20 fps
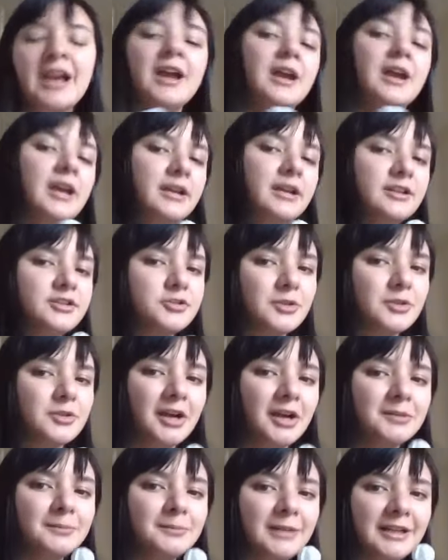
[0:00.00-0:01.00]
In a
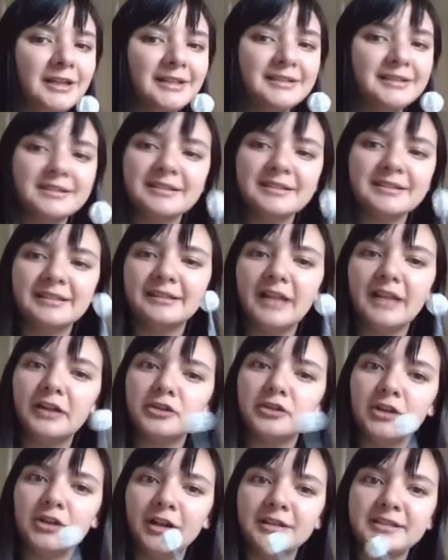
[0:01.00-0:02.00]
strong bond, the
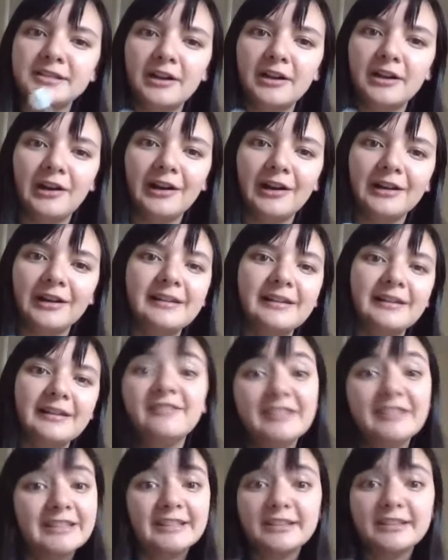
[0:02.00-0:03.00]
electrons are
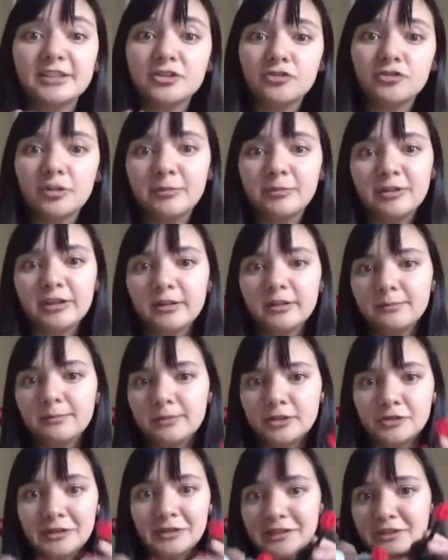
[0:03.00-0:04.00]
evenly distributed
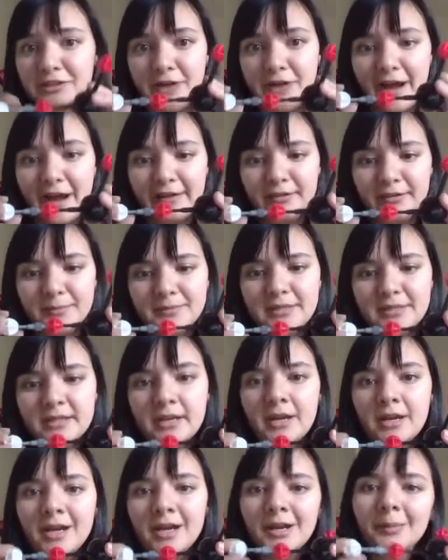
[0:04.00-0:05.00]
between the 2 atoms.
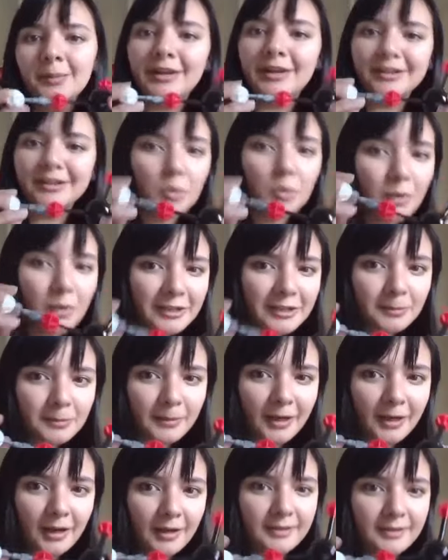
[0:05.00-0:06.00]
But in a weak
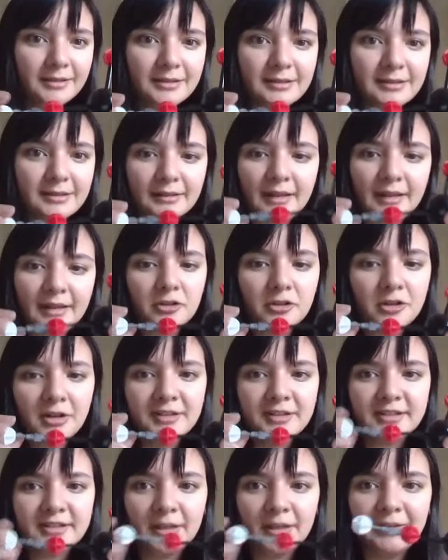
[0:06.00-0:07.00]
bond, the
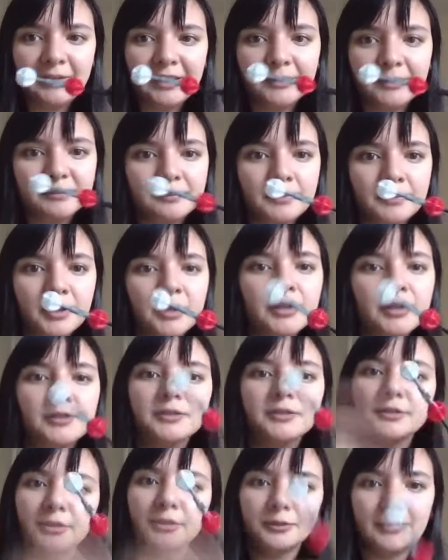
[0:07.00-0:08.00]
electrons are being
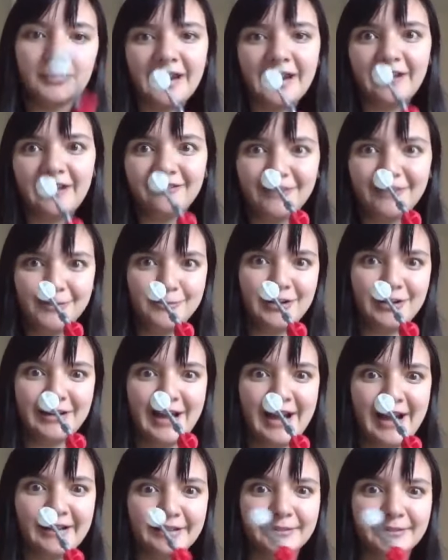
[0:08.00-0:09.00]
pulled away from one
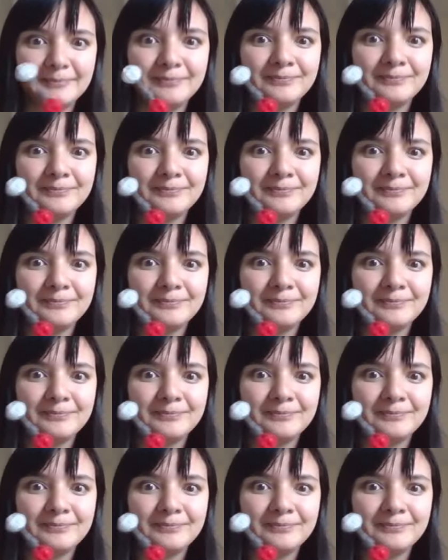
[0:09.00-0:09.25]
atom.